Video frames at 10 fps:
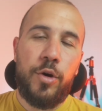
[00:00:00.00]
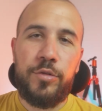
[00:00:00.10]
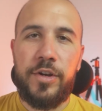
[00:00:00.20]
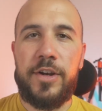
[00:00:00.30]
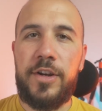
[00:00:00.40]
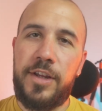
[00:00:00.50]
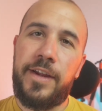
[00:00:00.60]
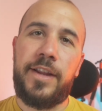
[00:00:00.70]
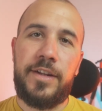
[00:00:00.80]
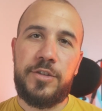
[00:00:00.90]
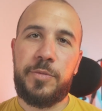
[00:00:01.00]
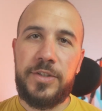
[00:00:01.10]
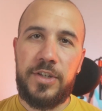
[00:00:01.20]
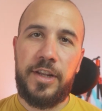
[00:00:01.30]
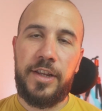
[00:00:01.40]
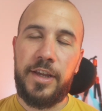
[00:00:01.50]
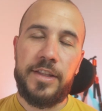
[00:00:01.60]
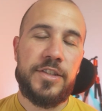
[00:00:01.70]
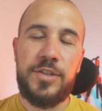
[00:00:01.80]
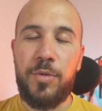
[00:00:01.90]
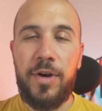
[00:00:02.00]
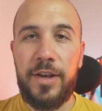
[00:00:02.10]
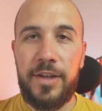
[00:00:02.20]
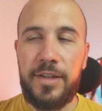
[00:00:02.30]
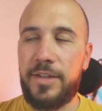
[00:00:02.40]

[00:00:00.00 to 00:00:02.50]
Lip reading: owner, and especially a DJI